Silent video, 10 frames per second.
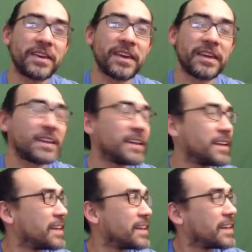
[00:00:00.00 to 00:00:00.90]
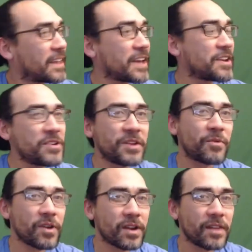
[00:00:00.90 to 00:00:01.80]
you can't, like, I know you need to
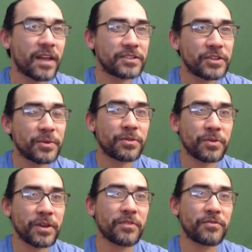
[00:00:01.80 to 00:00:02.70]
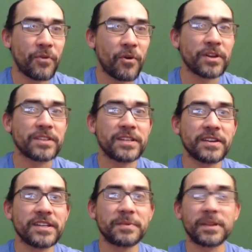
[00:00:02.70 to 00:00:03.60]
work on like 2 or 3 or 4 in a
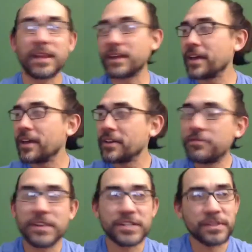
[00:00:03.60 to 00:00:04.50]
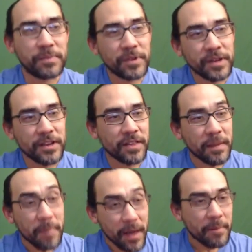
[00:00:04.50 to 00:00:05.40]
series, but like, you finish a book and you're
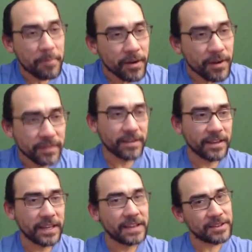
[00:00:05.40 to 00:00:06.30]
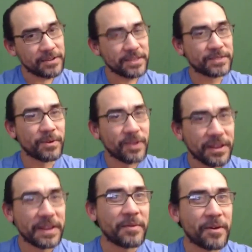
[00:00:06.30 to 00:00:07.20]
like, man, I'm burnt. I can't do it in this
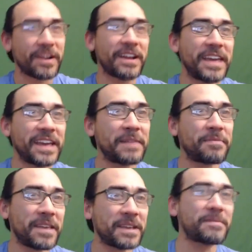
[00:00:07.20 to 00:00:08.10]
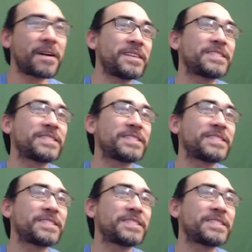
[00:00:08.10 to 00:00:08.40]
world anymore. I can't keep thinking about